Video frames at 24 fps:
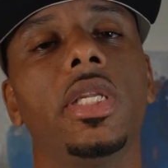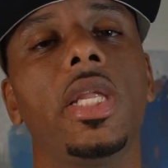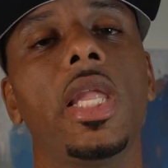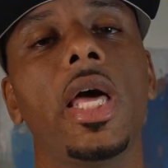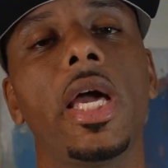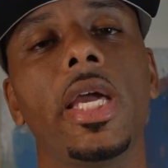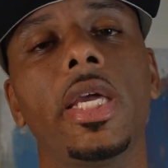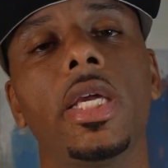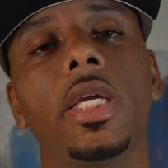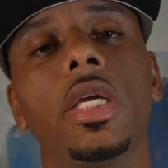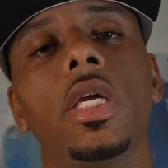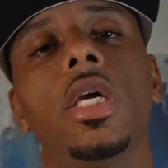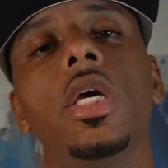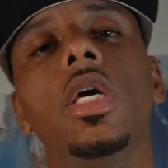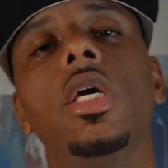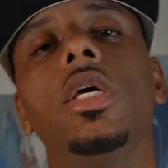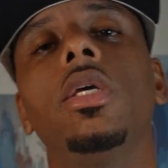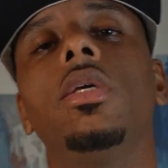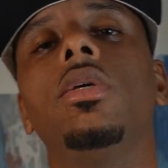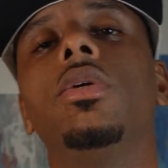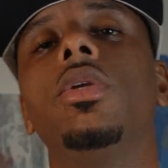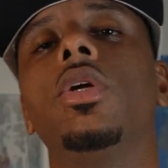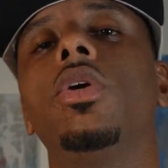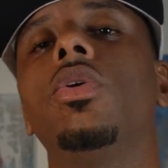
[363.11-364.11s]
like,
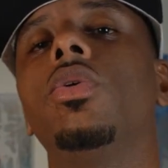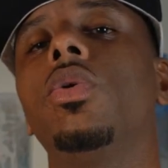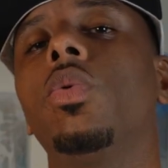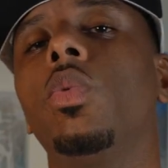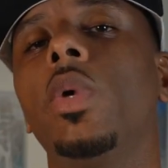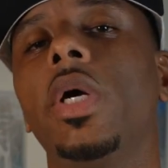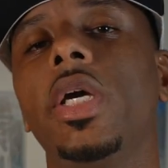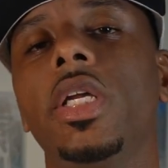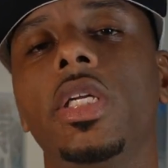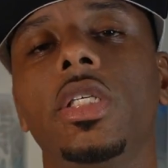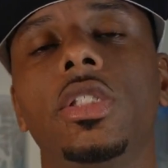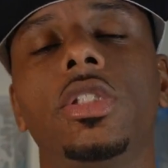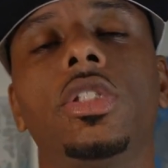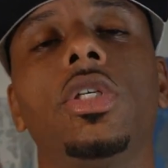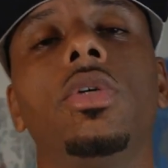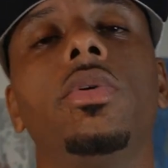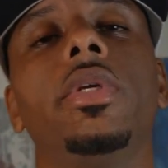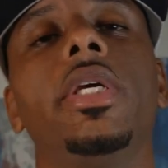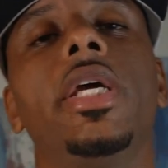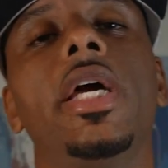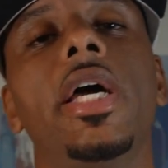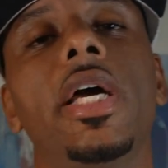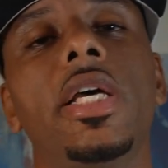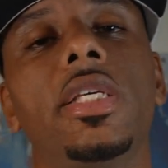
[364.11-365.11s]
you know, the way
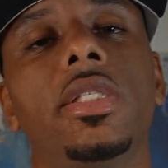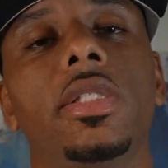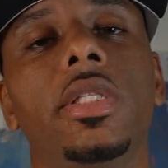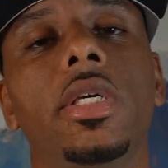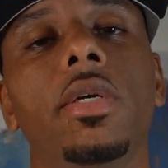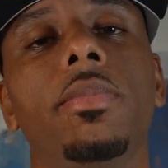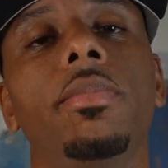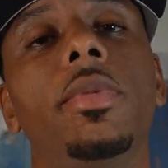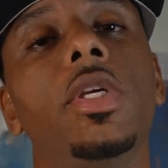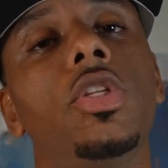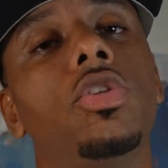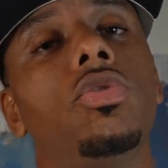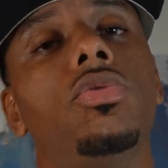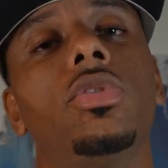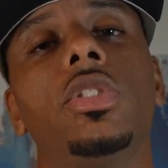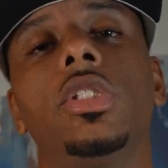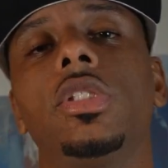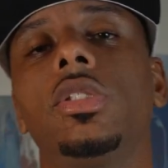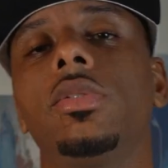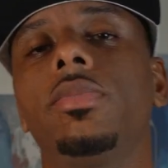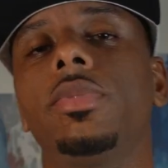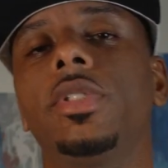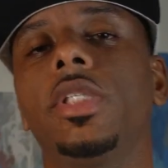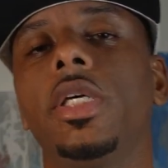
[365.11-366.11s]
Sony has their menu
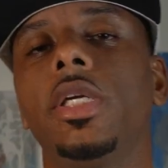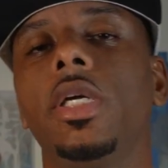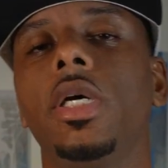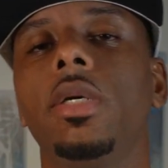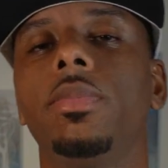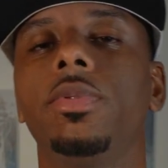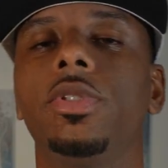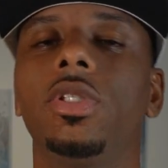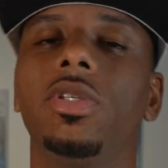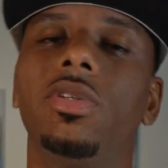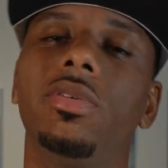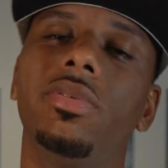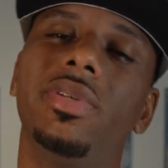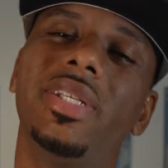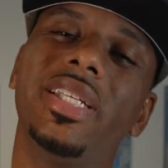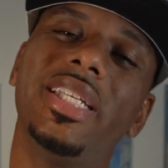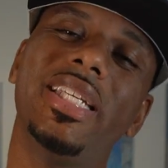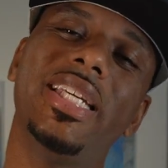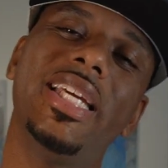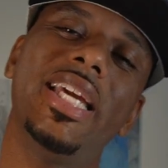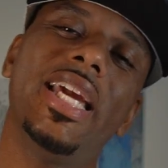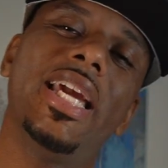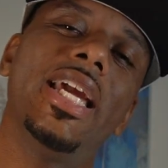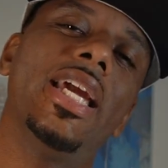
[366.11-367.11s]
system set up. So
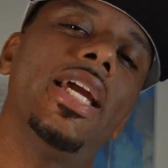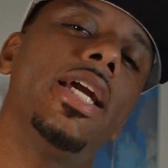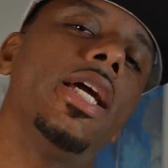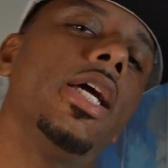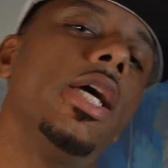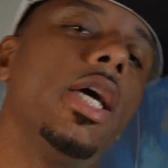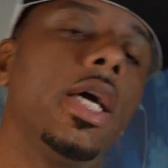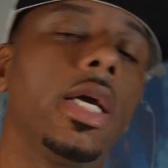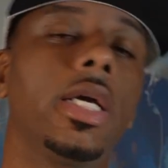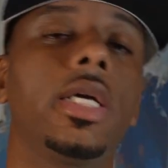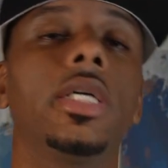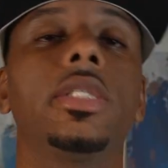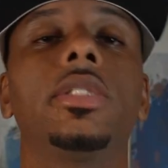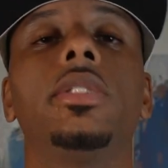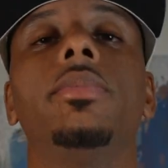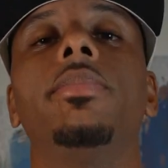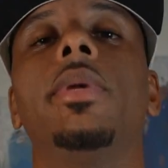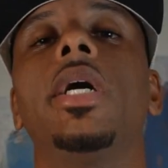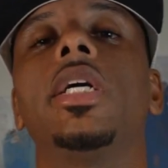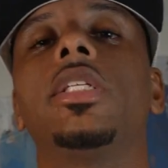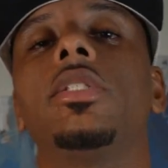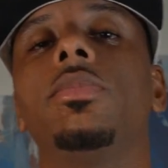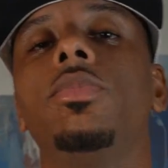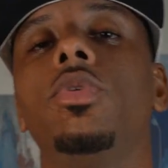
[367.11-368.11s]
yeah,
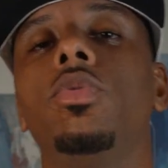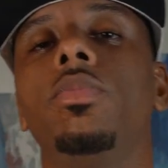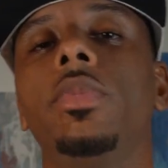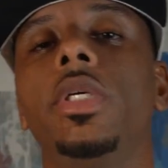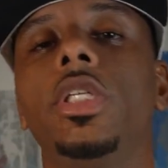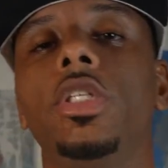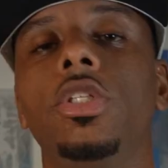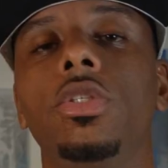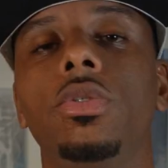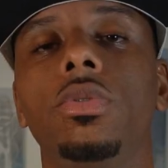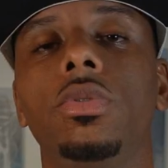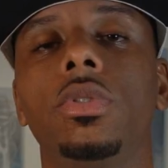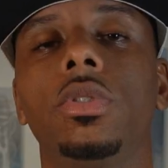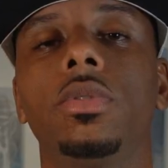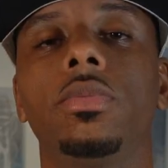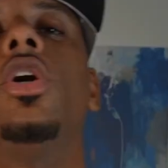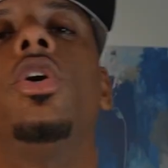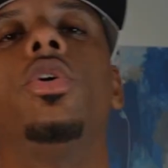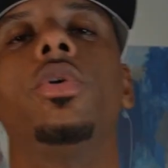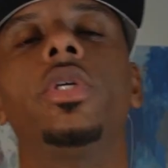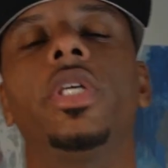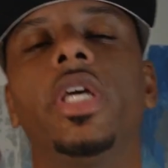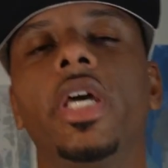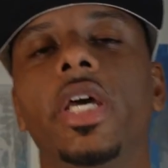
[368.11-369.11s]
customizable menus.
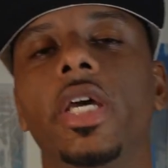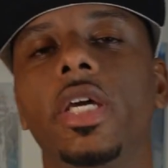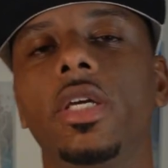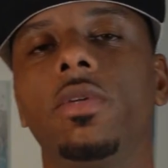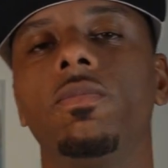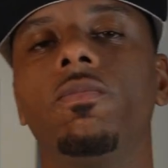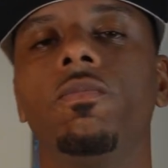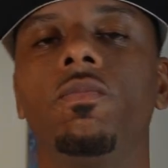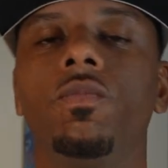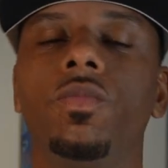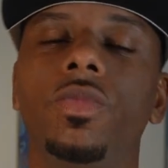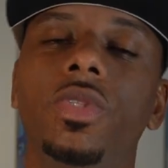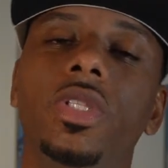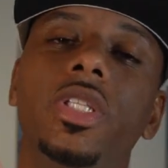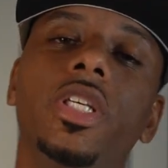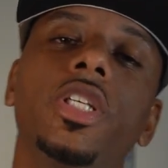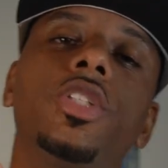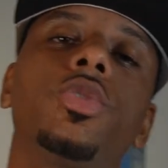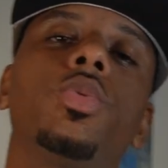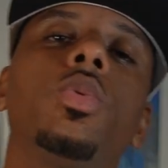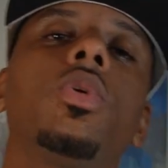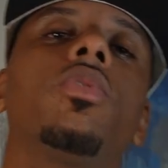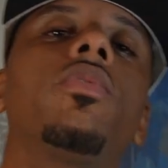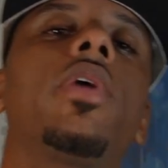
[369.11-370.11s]
Okay,
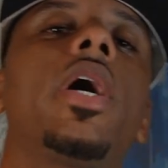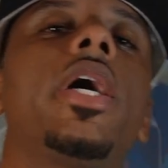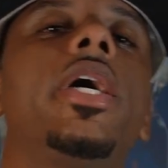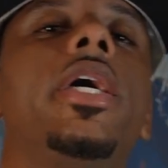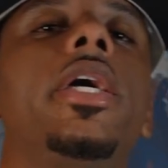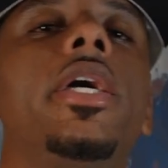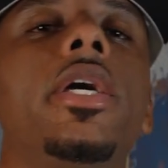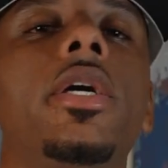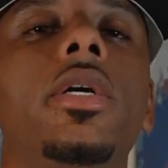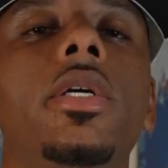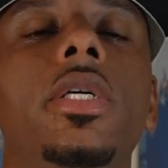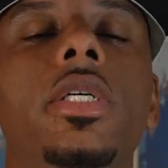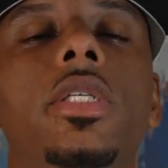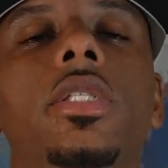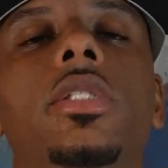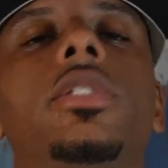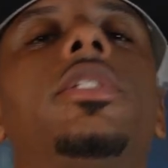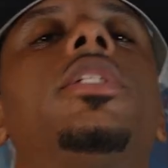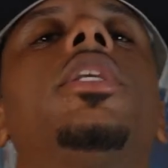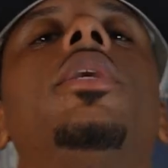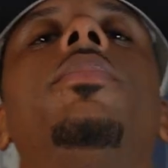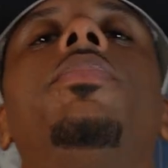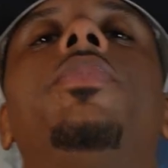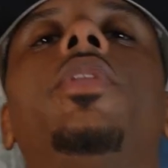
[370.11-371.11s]
this one right here is
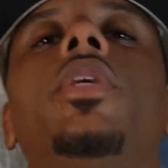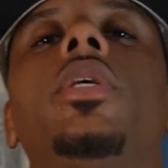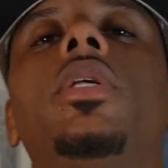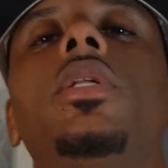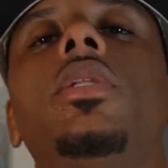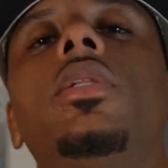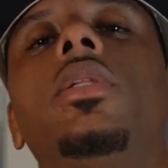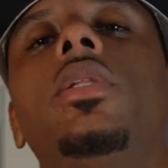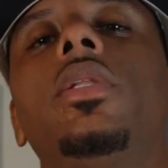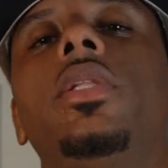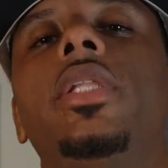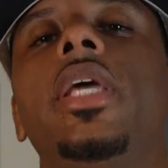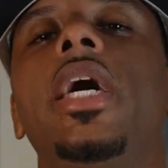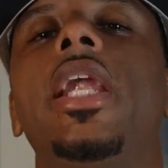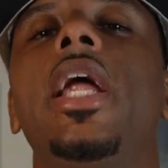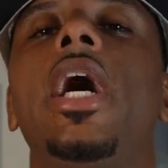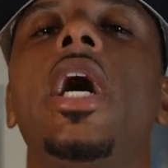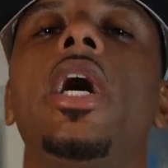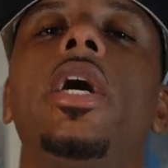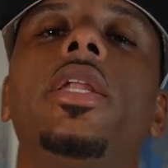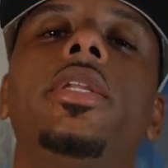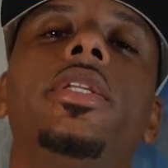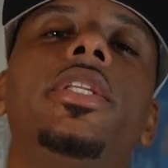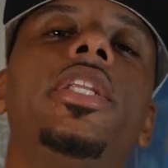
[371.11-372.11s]
something that
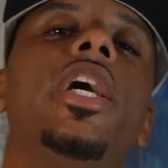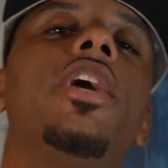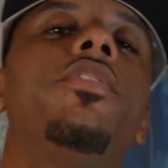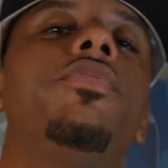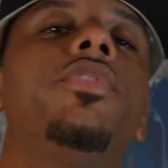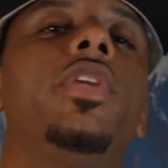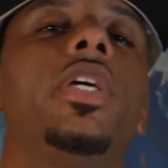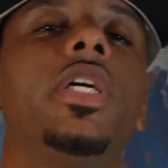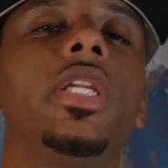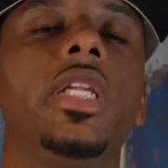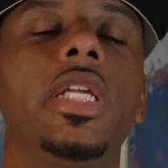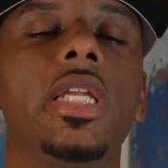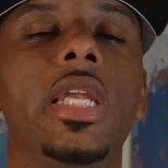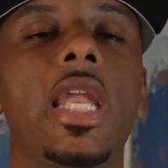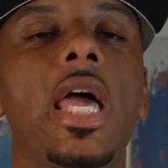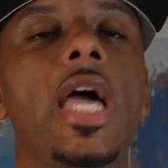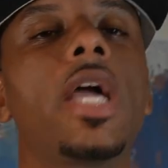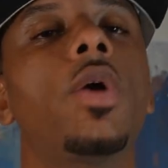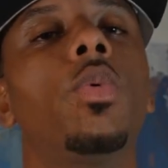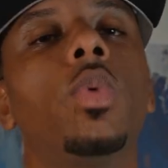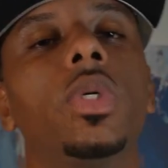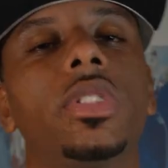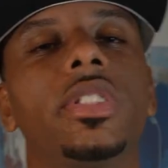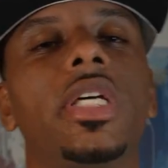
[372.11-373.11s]
I definitely
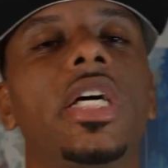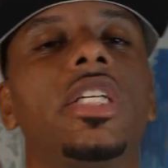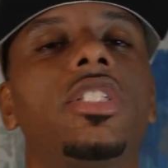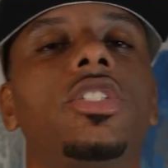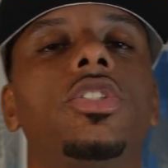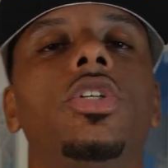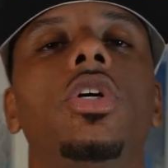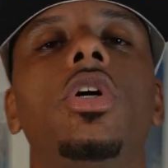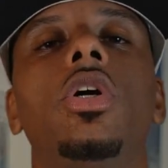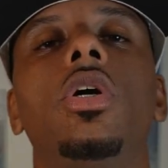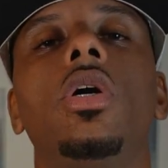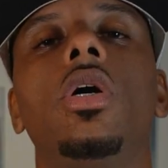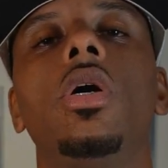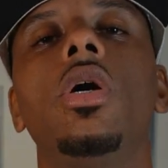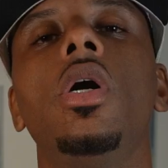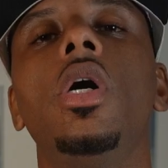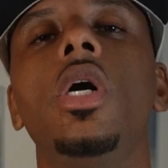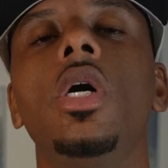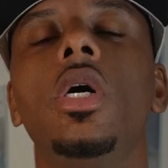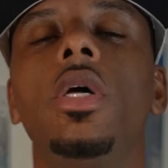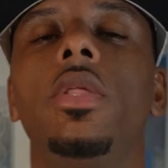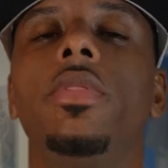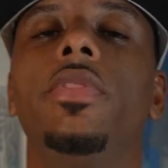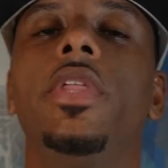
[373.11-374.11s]
like once I saw
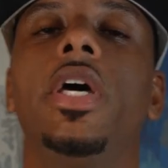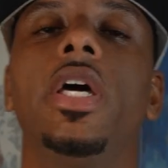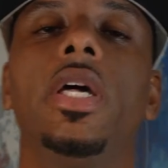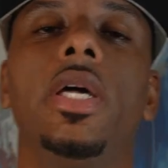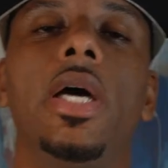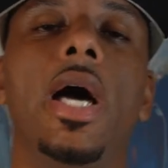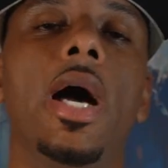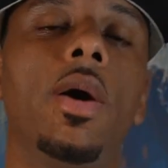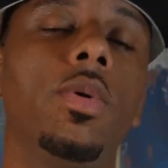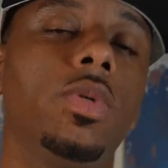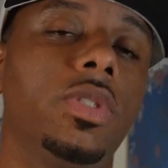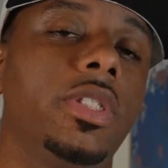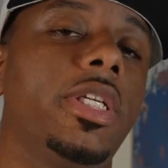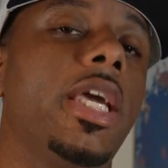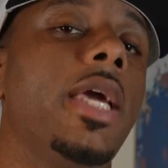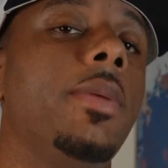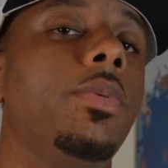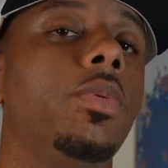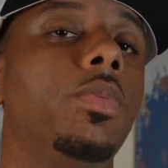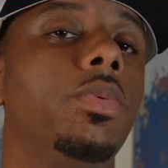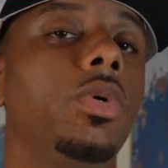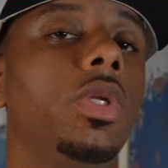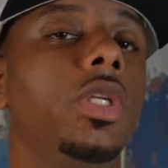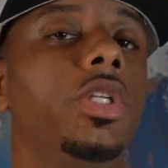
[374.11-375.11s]
that I was
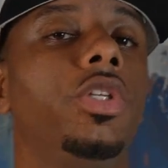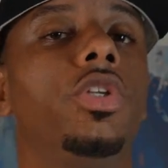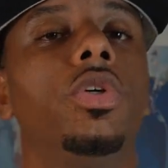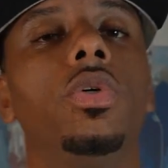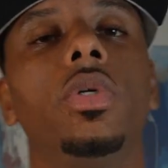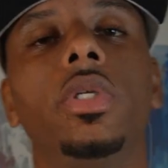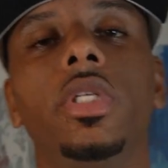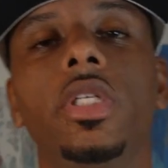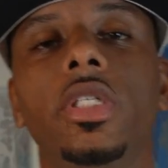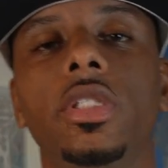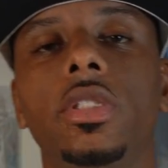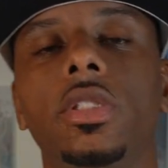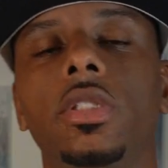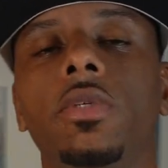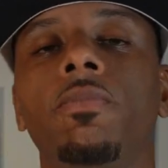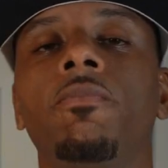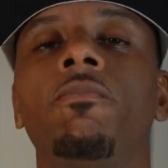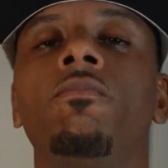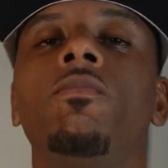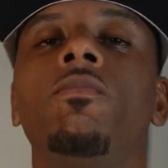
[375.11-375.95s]
capable of doing this.